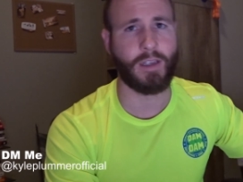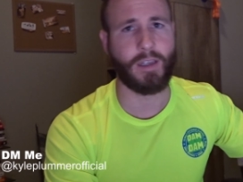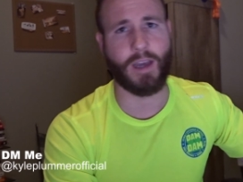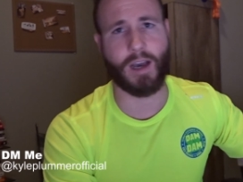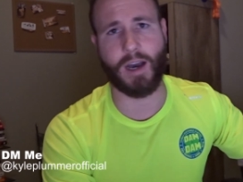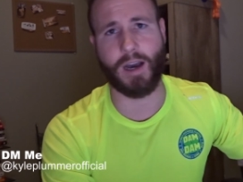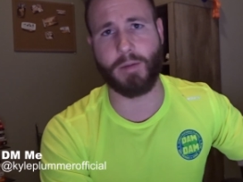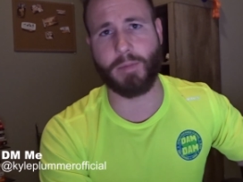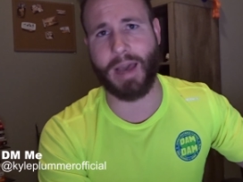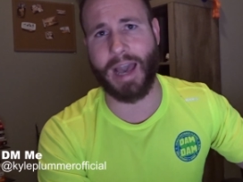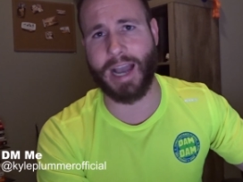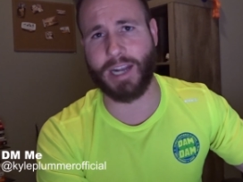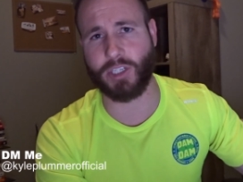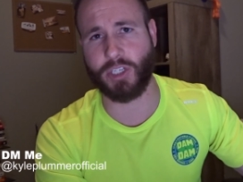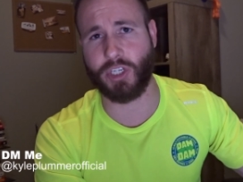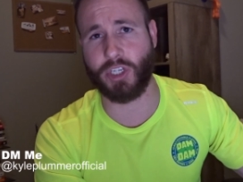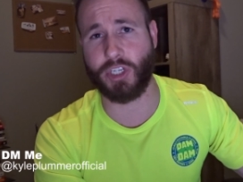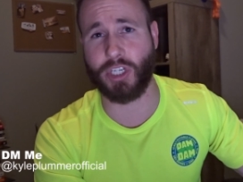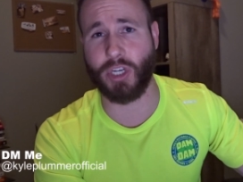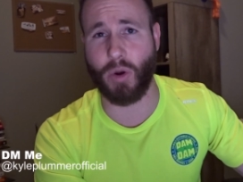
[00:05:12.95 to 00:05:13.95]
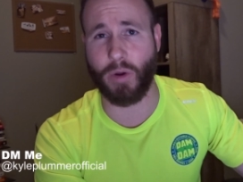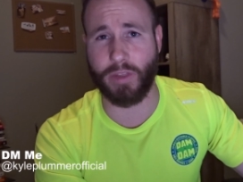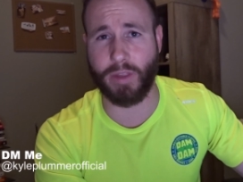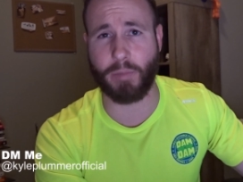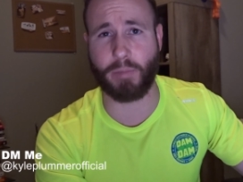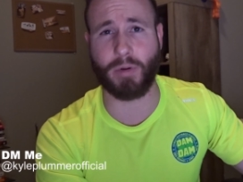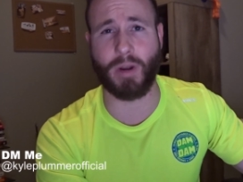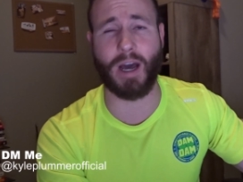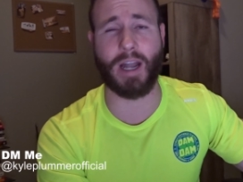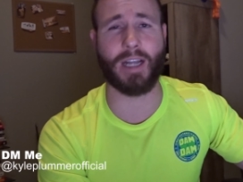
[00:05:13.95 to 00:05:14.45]
Actually showing the
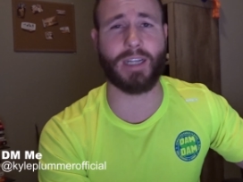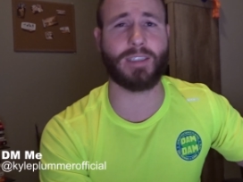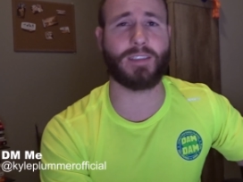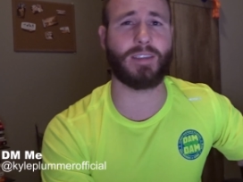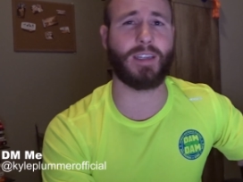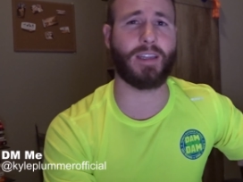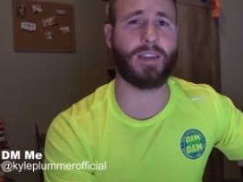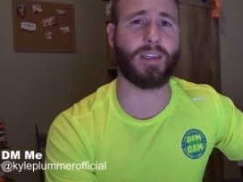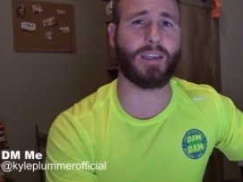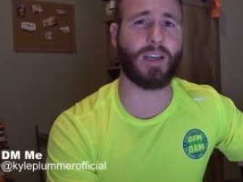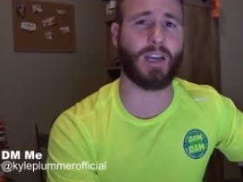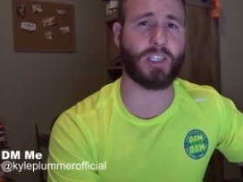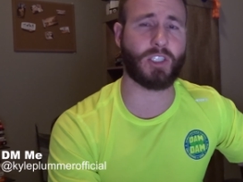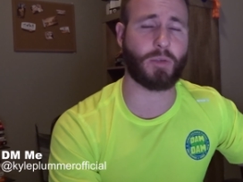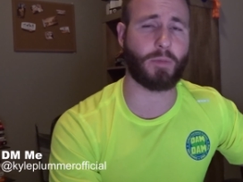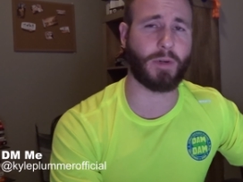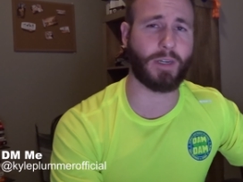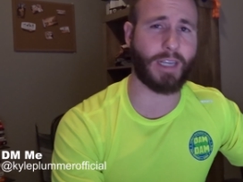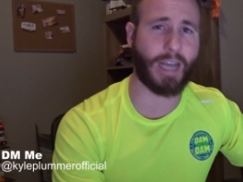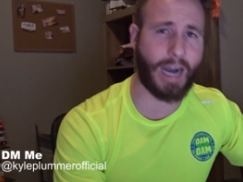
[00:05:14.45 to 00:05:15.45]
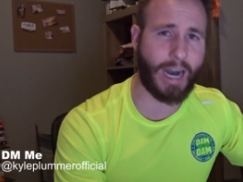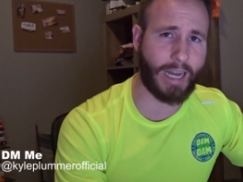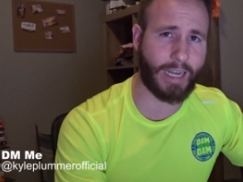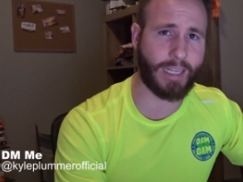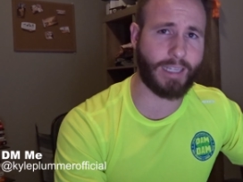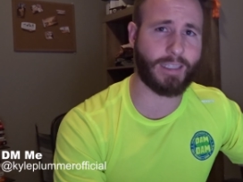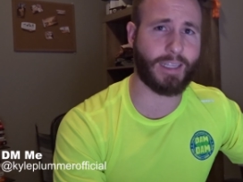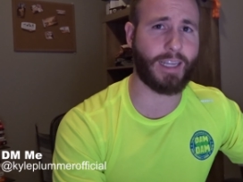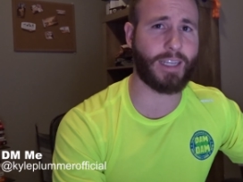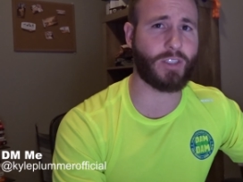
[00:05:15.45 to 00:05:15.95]
product, that the customer got
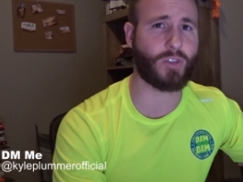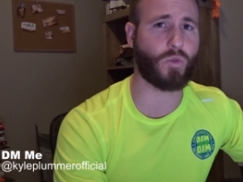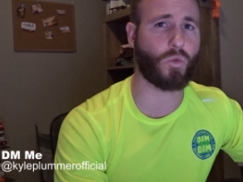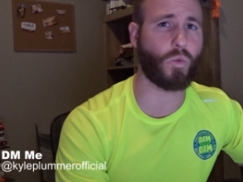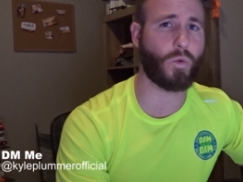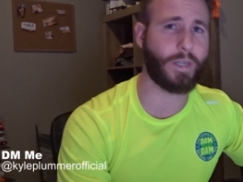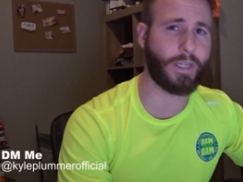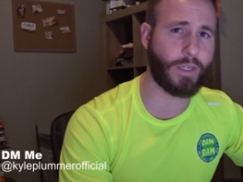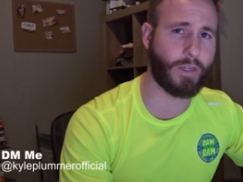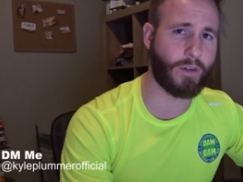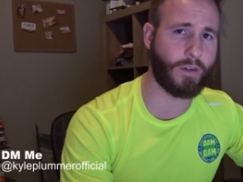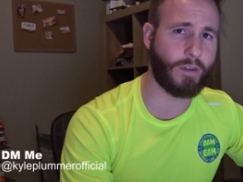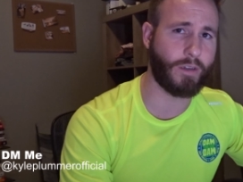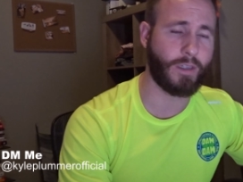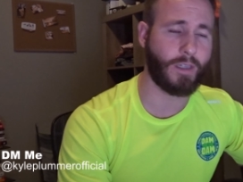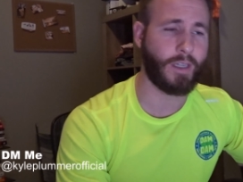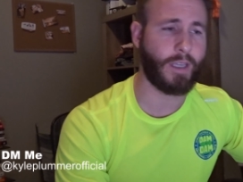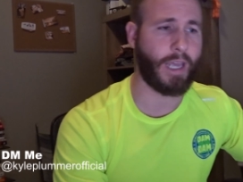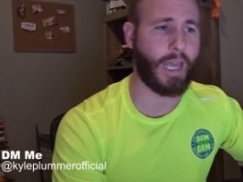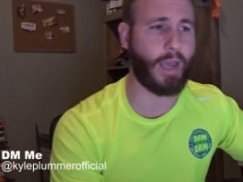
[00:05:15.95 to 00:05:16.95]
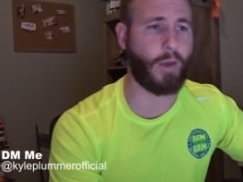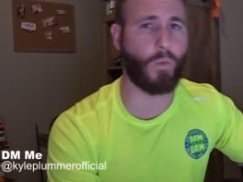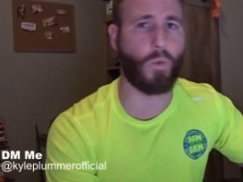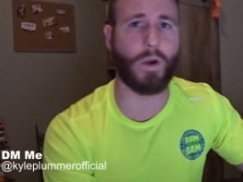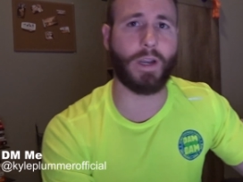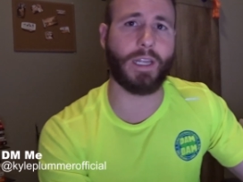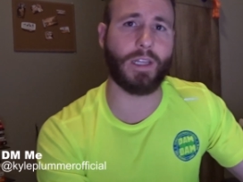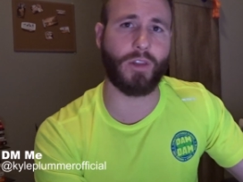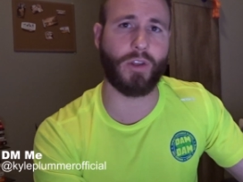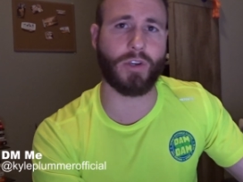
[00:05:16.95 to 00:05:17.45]
it, that it's real, and what
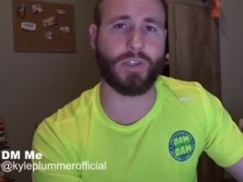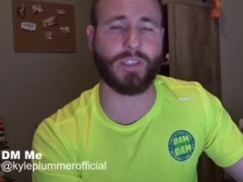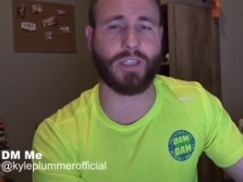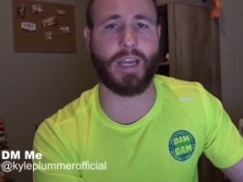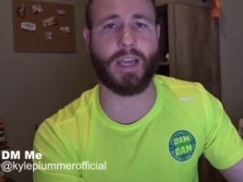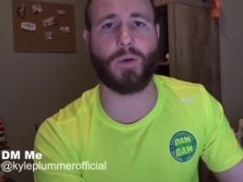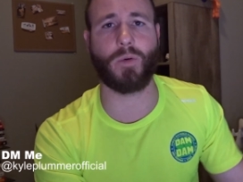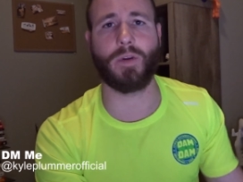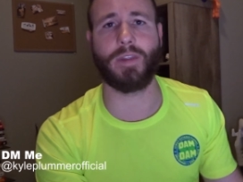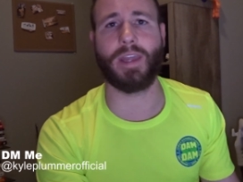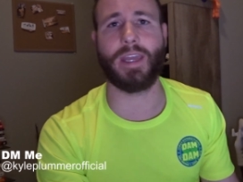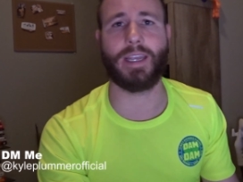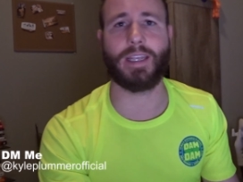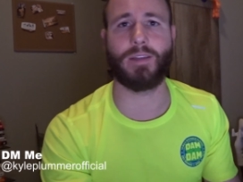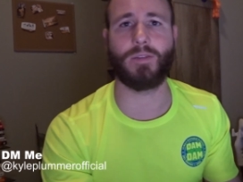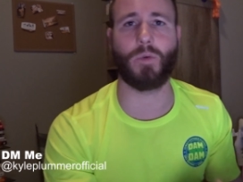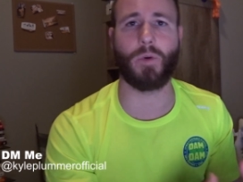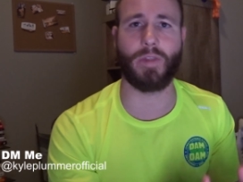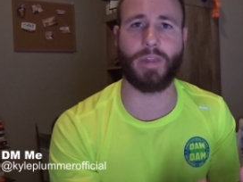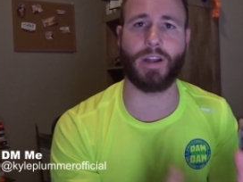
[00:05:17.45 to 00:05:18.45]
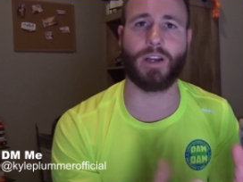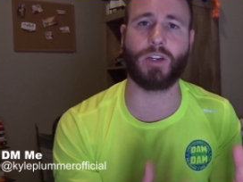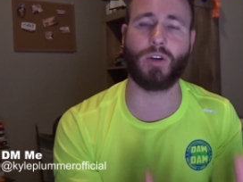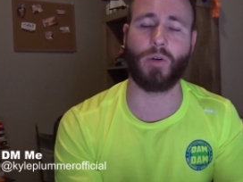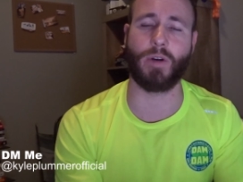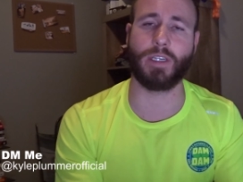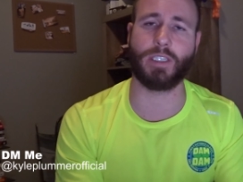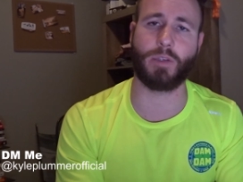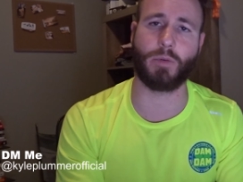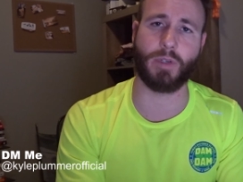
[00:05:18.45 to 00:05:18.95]
it looks like when they're
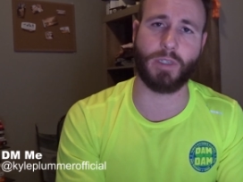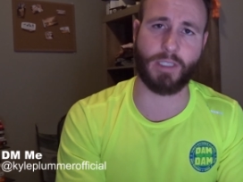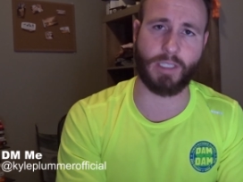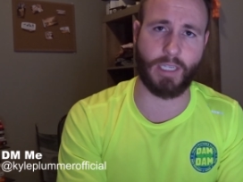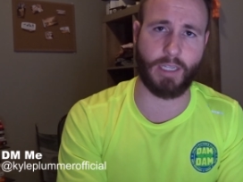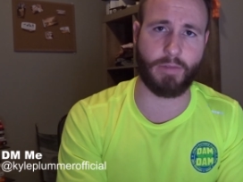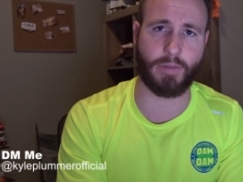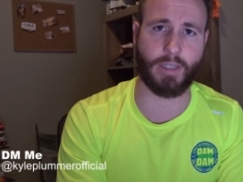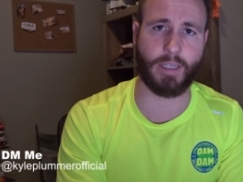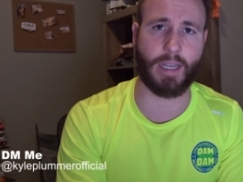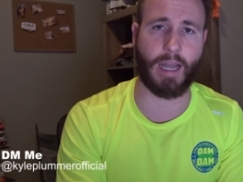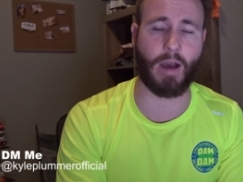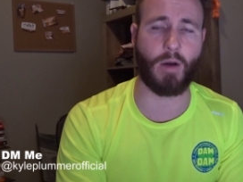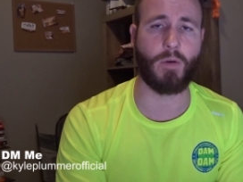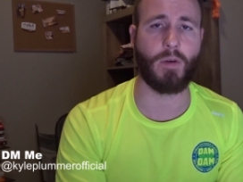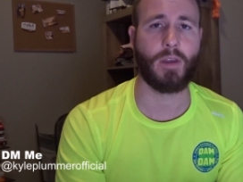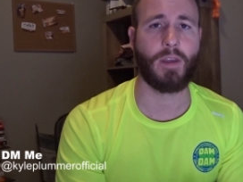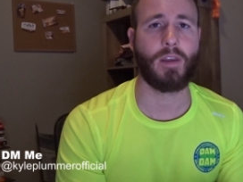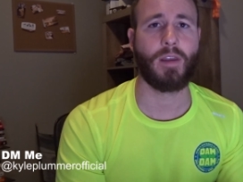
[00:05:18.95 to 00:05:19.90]
going to receive it. Now,